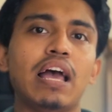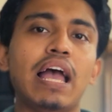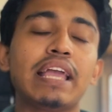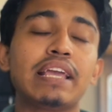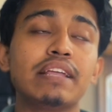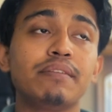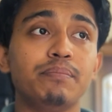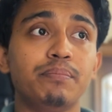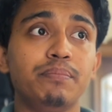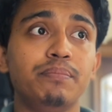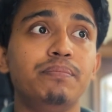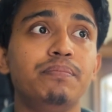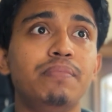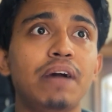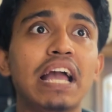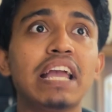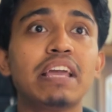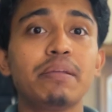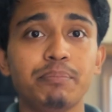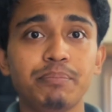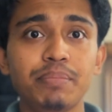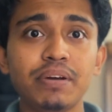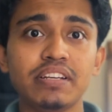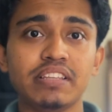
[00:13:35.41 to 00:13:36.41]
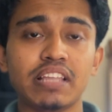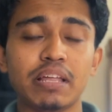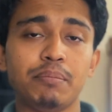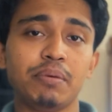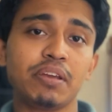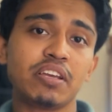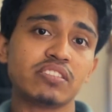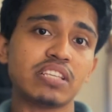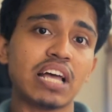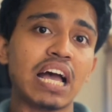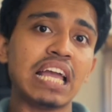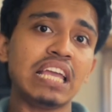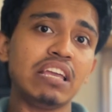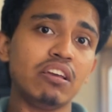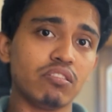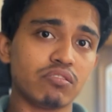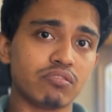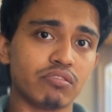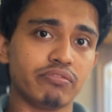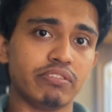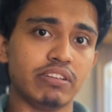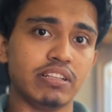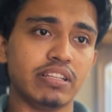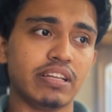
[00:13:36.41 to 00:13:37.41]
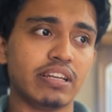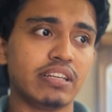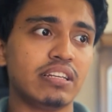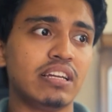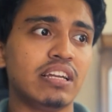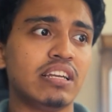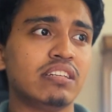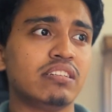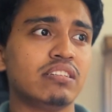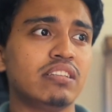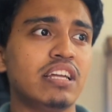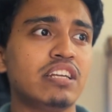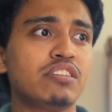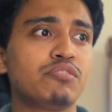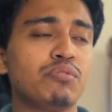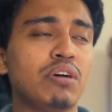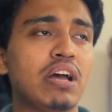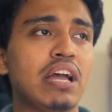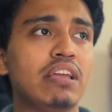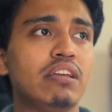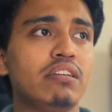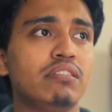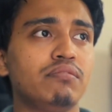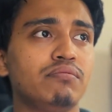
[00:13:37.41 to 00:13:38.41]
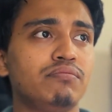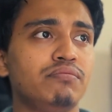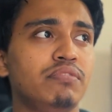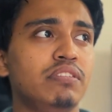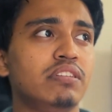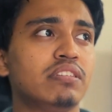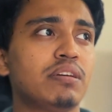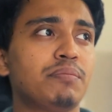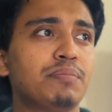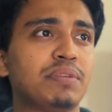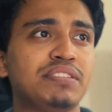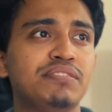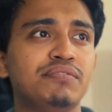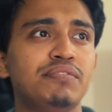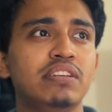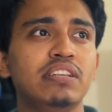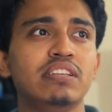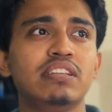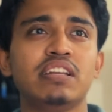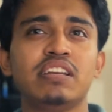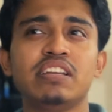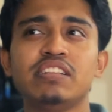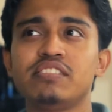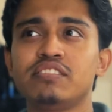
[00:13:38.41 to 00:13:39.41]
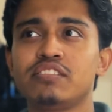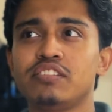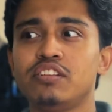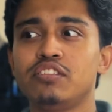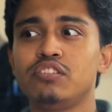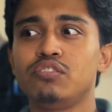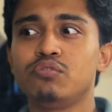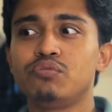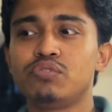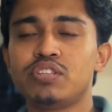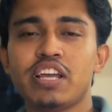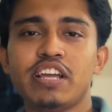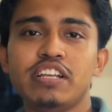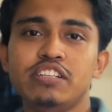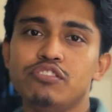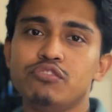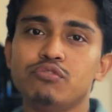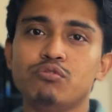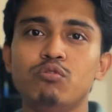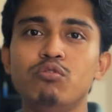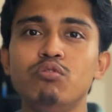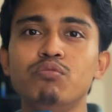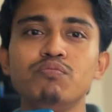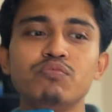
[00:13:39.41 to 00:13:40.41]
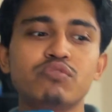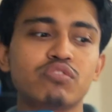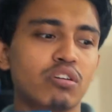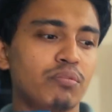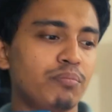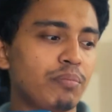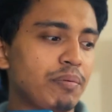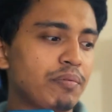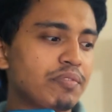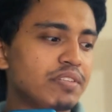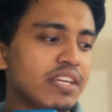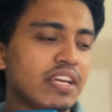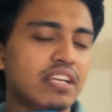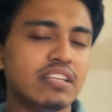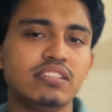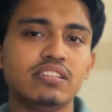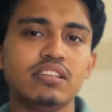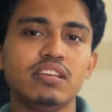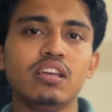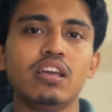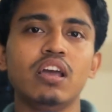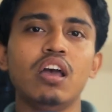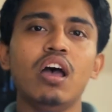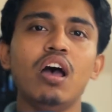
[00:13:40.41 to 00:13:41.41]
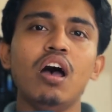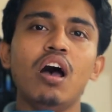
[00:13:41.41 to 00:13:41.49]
I can bet that, because I also feel that, and that's why I sometimes feel the necessity to change rooms, or maybe change the